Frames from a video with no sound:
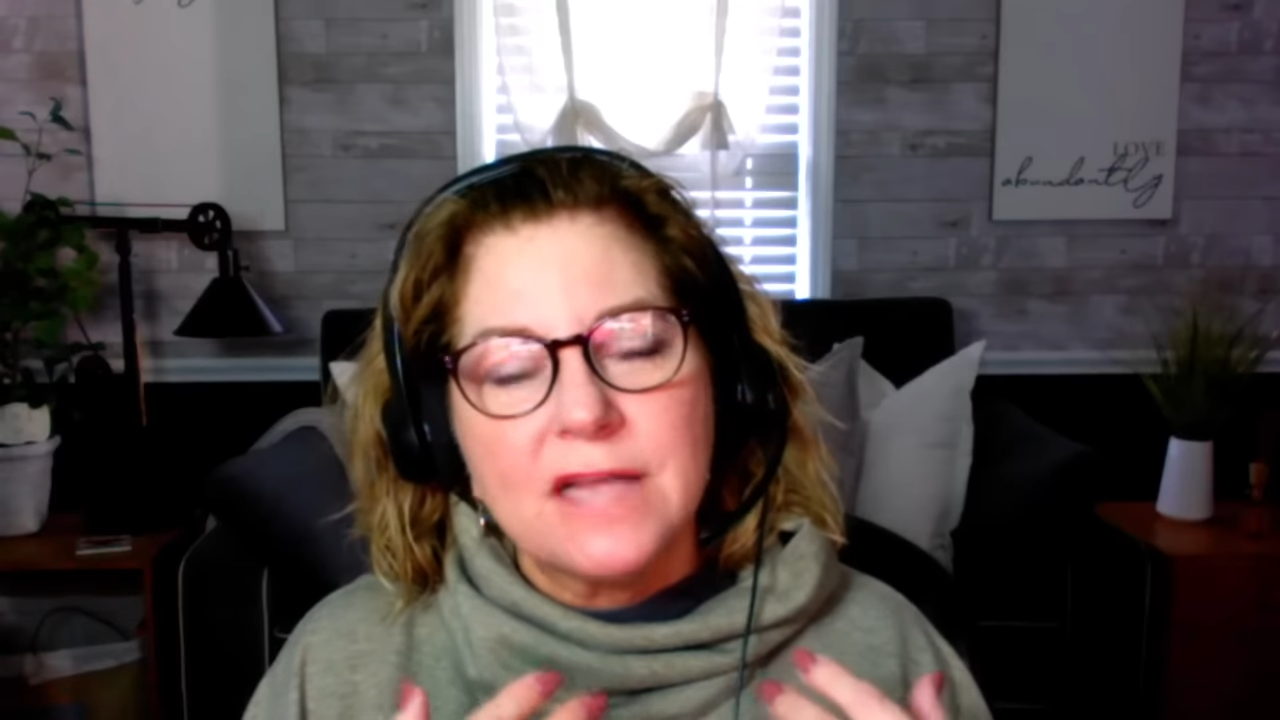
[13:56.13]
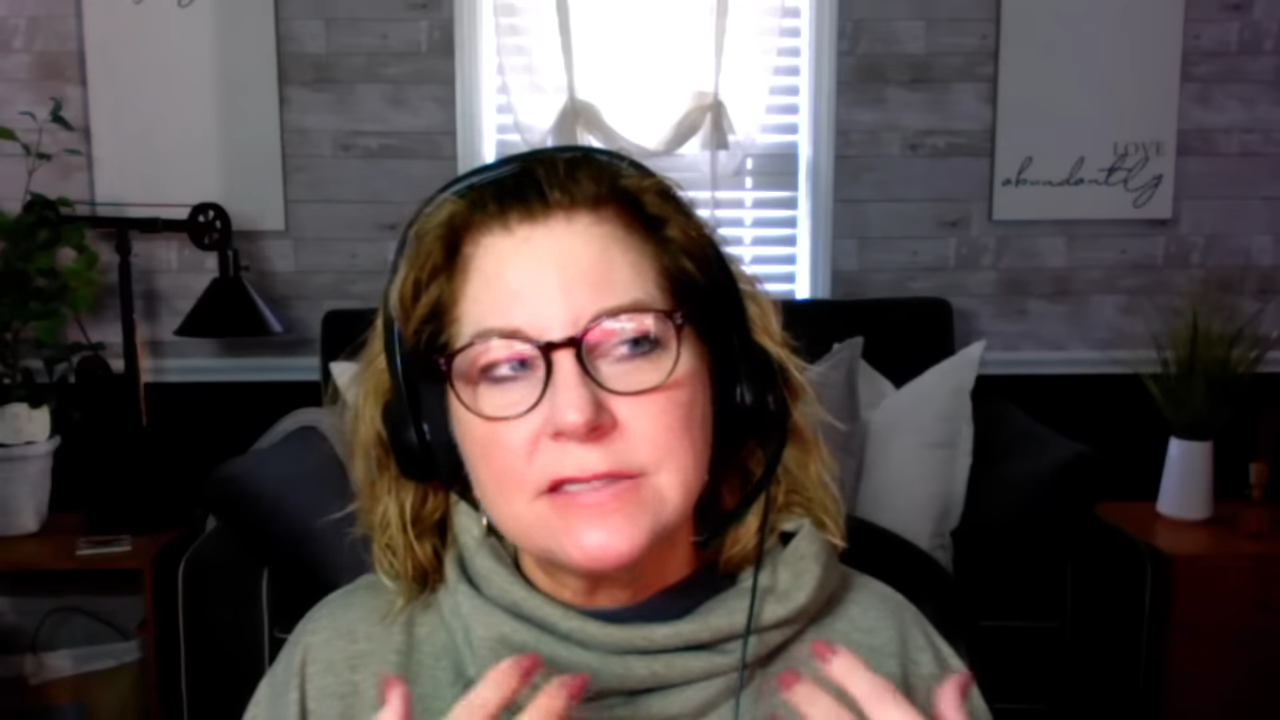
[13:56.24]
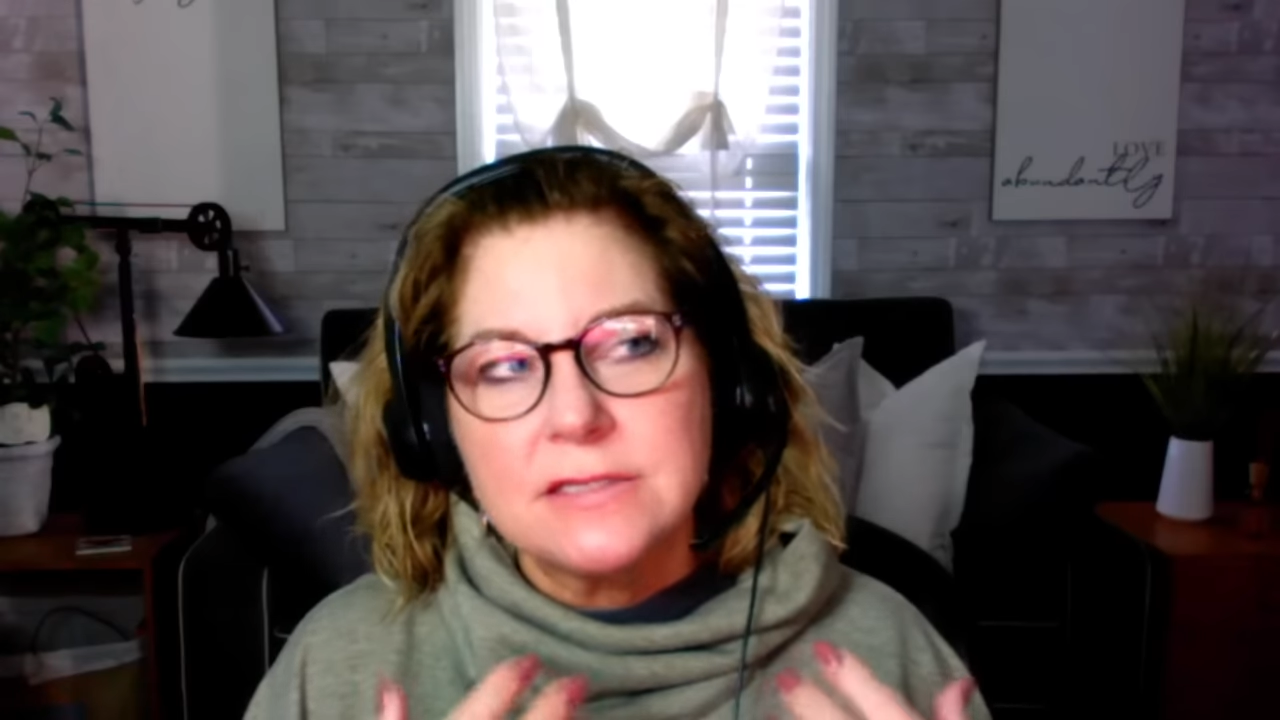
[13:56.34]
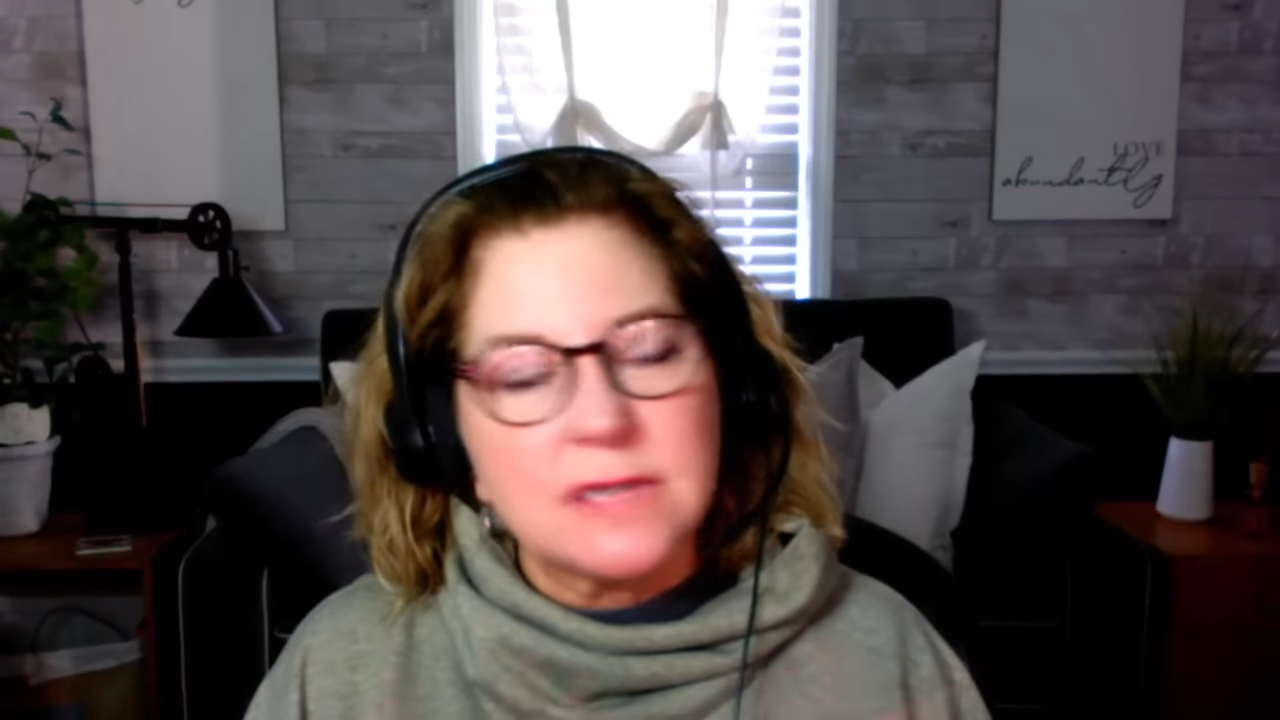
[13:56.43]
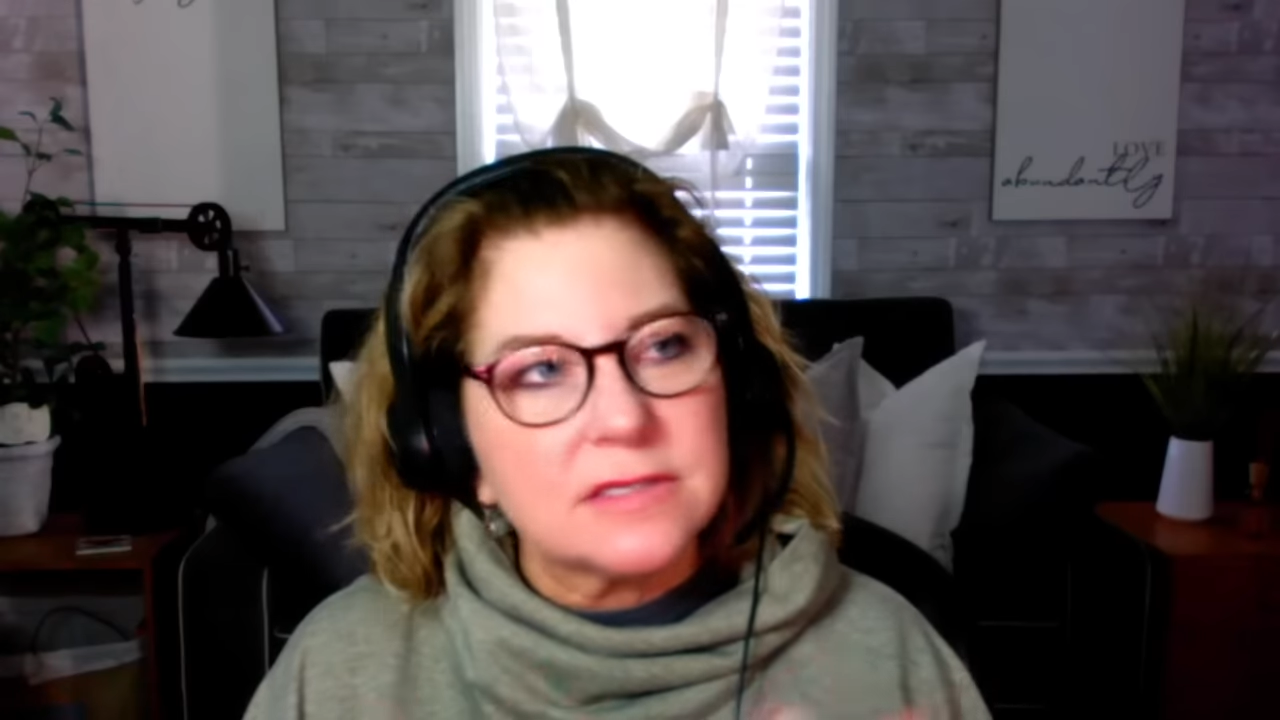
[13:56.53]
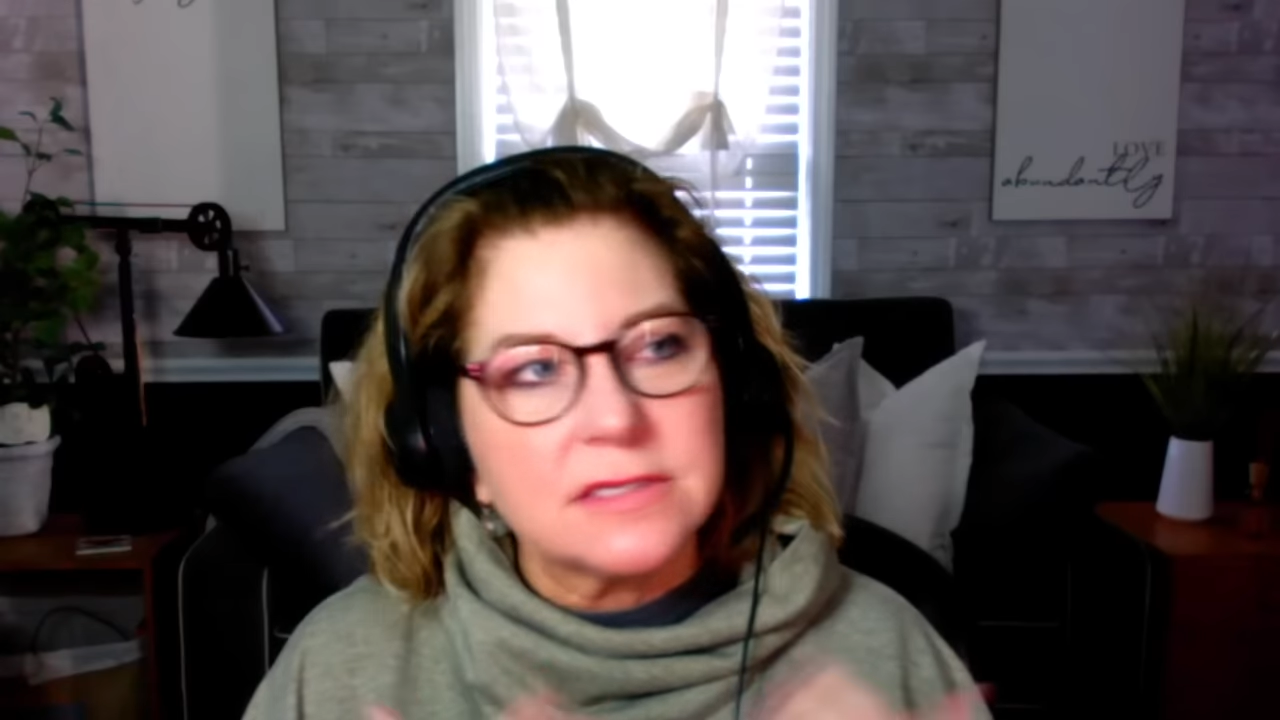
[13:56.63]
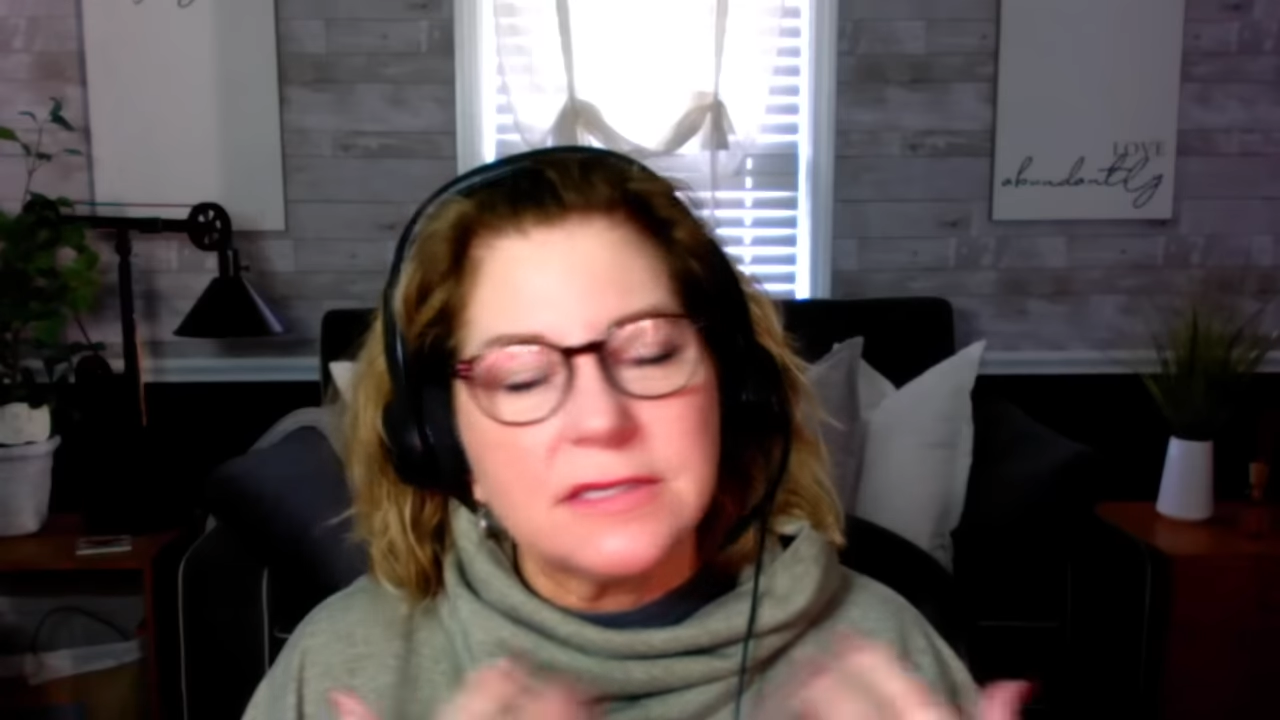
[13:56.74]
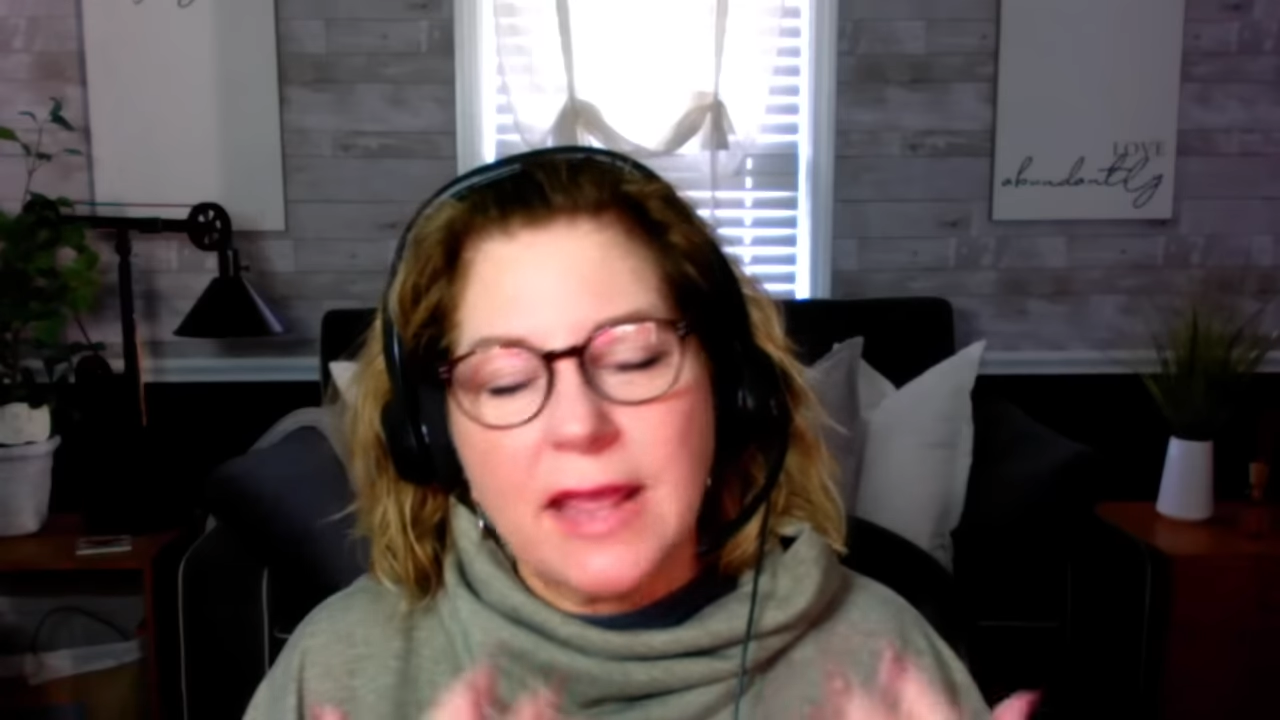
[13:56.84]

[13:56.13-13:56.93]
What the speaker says: doesn't